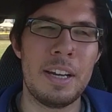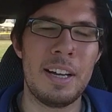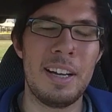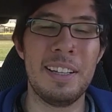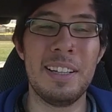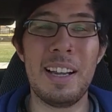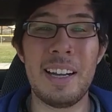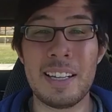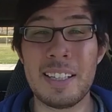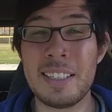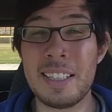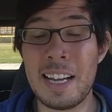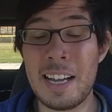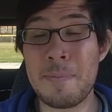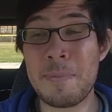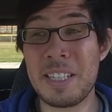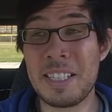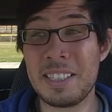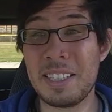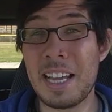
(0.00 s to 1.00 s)
A lot of
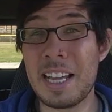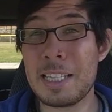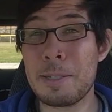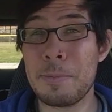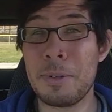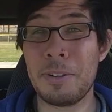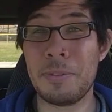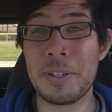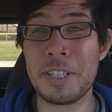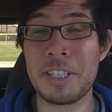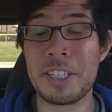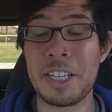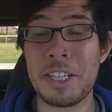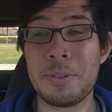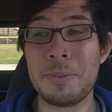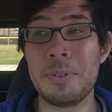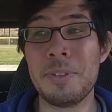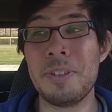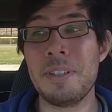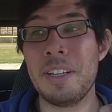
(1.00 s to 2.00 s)
times these last minute
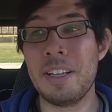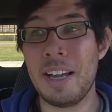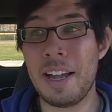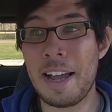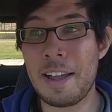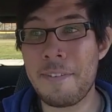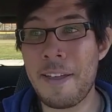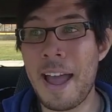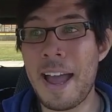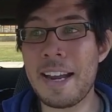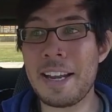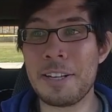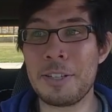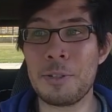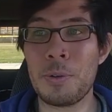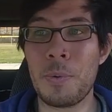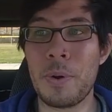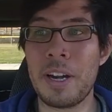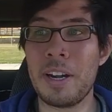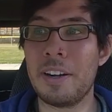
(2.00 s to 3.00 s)
reschedules, I've had it
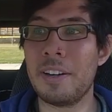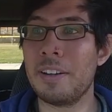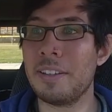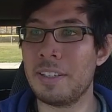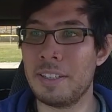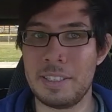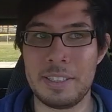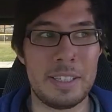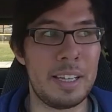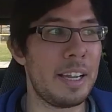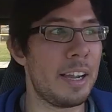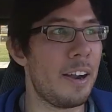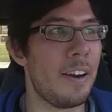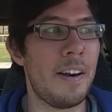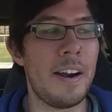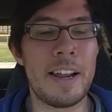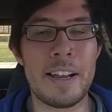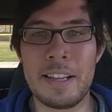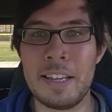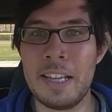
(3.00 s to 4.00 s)
to where it's like, all
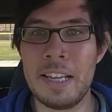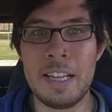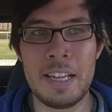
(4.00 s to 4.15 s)
right,